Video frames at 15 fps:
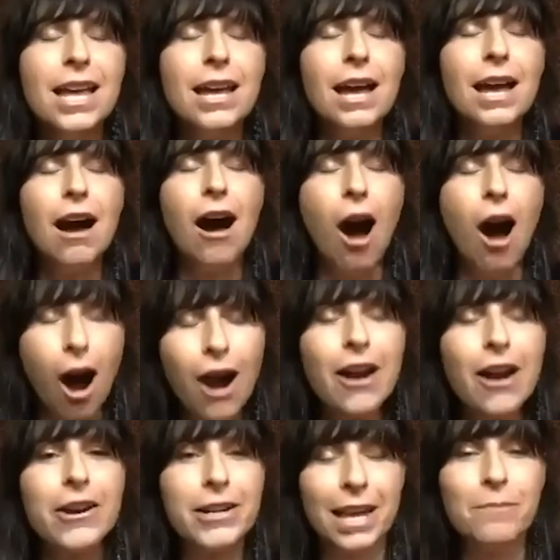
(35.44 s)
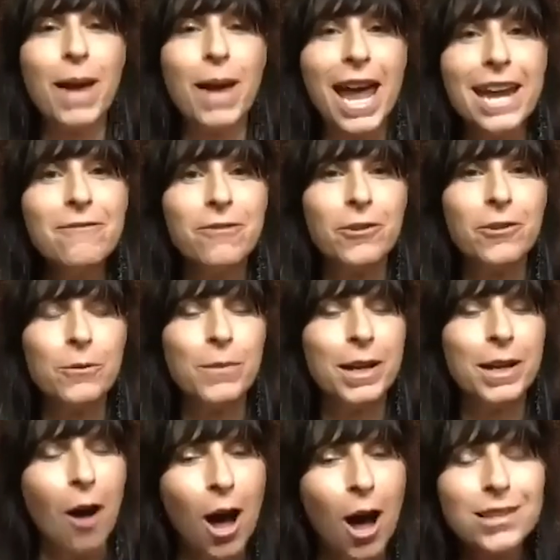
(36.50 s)
hard and painful, but
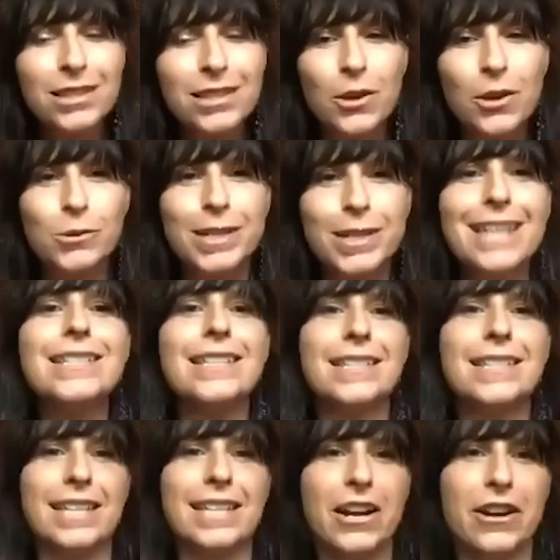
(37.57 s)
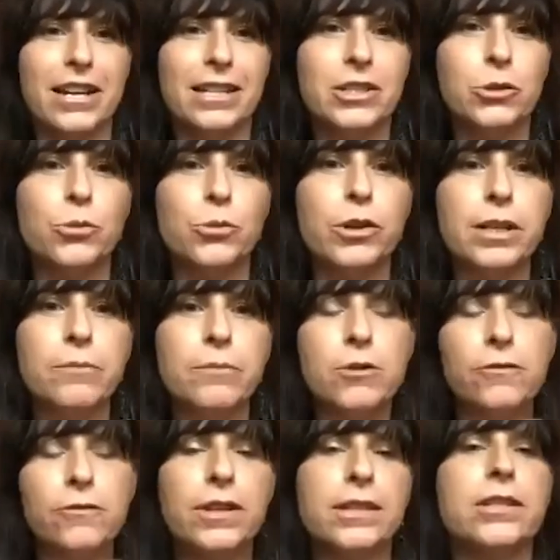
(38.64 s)
also necessary to really move
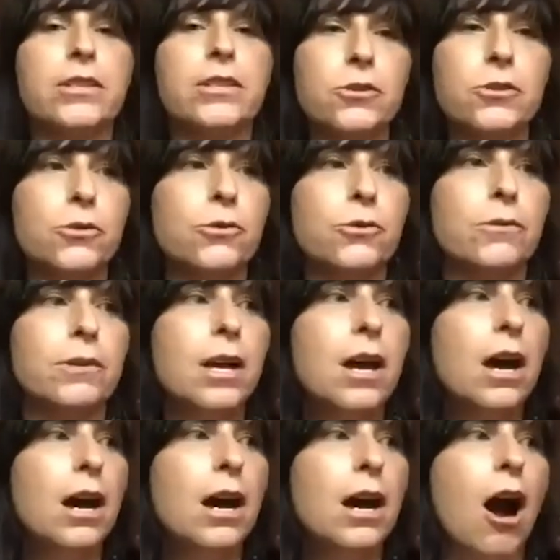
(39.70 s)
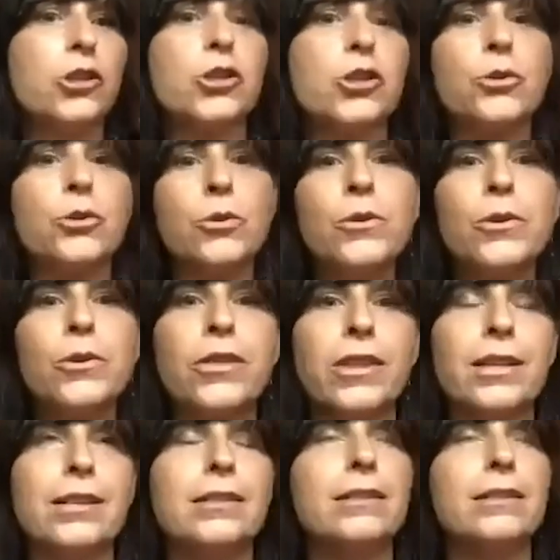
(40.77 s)
into our truth
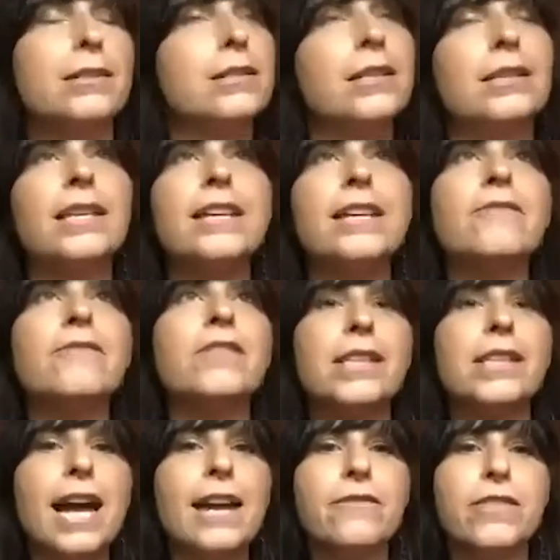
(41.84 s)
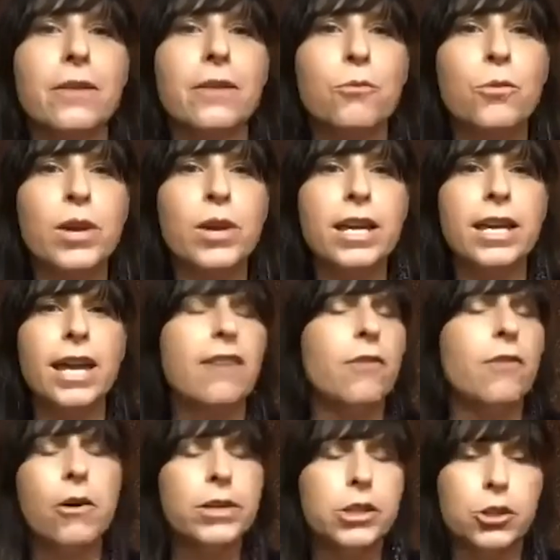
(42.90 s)
and to live the life that we have
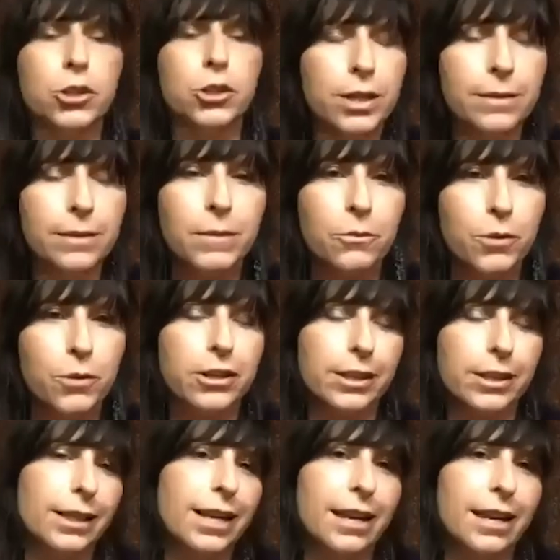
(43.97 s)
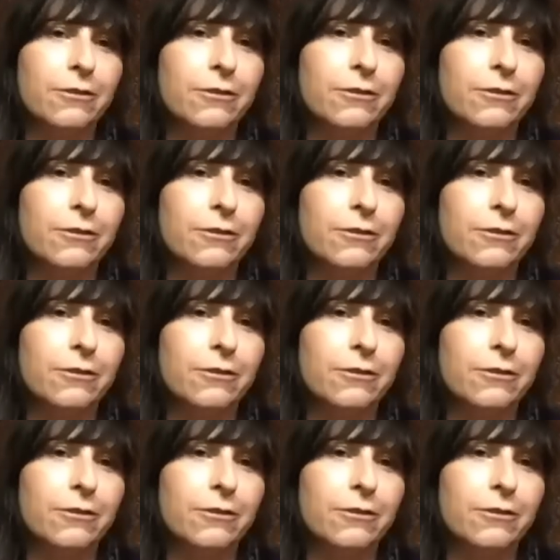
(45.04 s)
always dreamed that we could live.